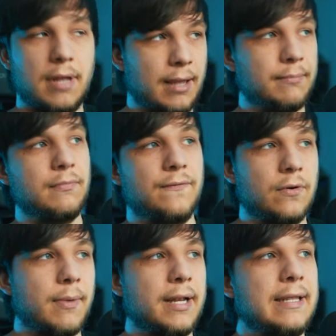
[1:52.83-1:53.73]
M
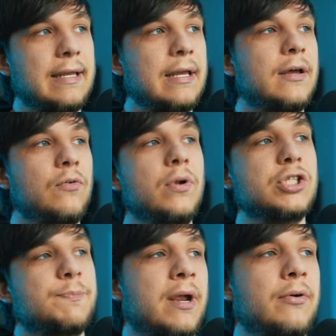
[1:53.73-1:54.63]
for money,
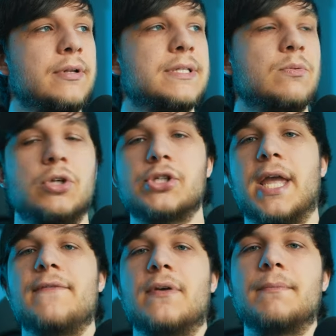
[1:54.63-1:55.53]
rich parents which
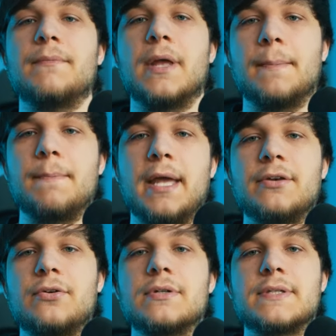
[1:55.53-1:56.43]
gave him
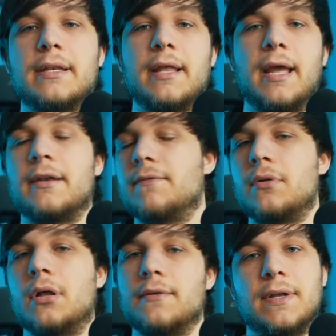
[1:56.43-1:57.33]
mentors and they had a
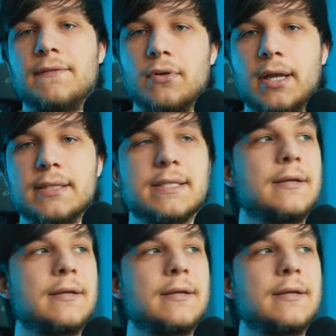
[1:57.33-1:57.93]
lot of influence,